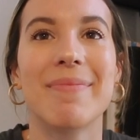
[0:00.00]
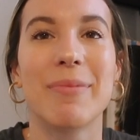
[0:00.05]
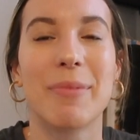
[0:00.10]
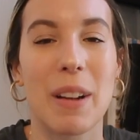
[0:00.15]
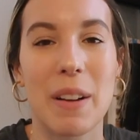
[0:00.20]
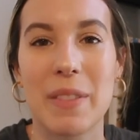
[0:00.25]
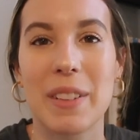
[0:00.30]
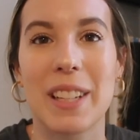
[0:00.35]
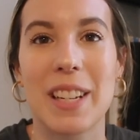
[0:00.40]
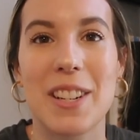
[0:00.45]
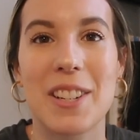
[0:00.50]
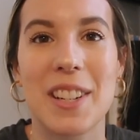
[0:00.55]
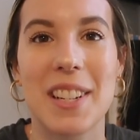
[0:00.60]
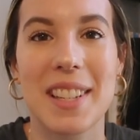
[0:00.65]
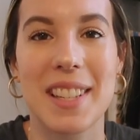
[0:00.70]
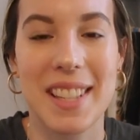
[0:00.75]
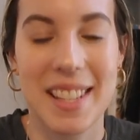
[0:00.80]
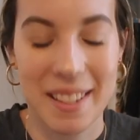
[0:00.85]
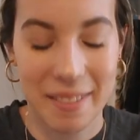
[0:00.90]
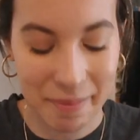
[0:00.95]

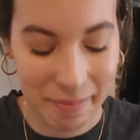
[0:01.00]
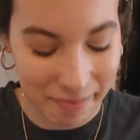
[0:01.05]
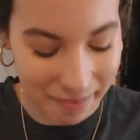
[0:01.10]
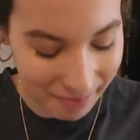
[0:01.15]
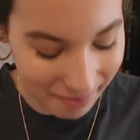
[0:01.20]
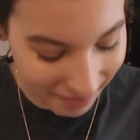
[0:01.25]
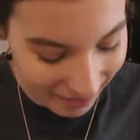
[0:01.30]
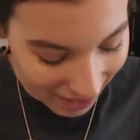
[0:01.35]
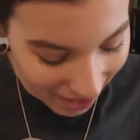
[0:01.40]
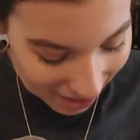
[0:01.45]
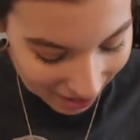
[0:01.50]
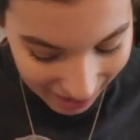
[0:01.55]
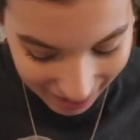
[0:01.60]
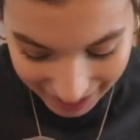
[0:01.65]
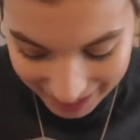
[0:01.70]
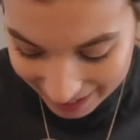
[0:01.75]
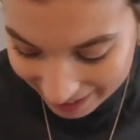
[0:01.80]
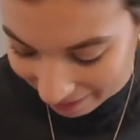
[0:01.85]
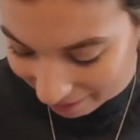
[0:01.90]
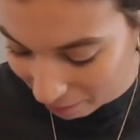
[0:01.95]
Revelations.
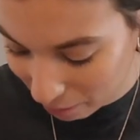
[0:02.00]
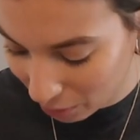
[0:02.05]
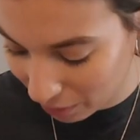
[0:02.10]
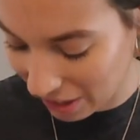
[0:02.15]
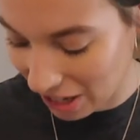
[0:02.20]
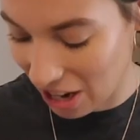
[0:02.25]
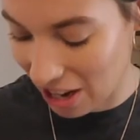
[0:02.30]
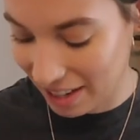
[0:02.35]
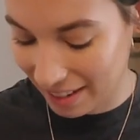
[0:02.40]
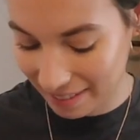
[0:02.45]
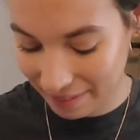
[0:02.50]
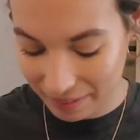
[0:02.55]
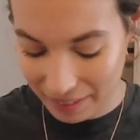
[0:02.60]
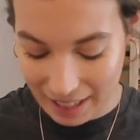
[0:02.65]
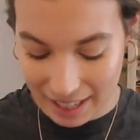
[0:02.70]
Alright, moving on.